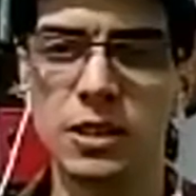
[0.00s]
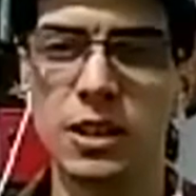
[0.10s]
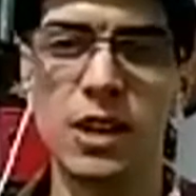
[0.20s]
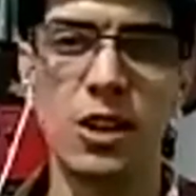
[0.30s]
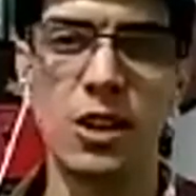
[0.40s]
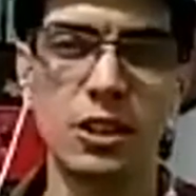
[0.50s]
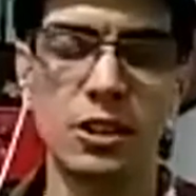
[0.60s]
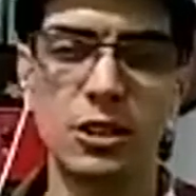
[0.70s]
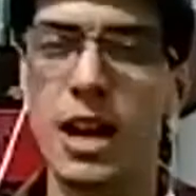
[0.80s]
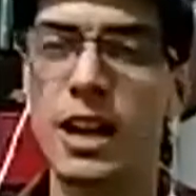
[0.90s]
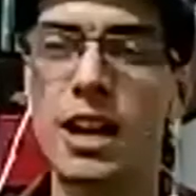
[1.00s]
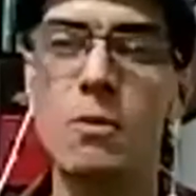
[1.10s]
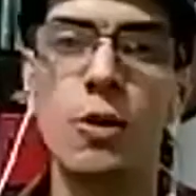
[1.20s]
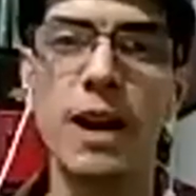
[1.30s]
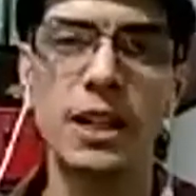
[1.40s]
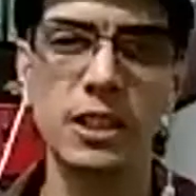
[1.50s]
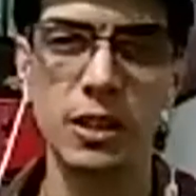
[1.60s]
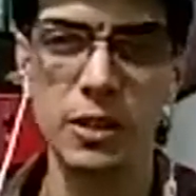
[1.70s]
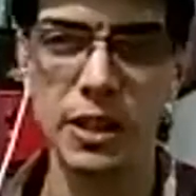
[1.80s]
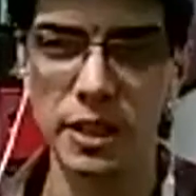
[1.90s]
Another, so I can write a
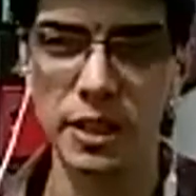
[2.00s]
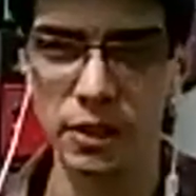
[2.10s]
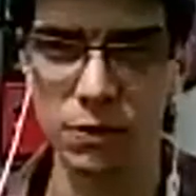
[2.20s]
lyric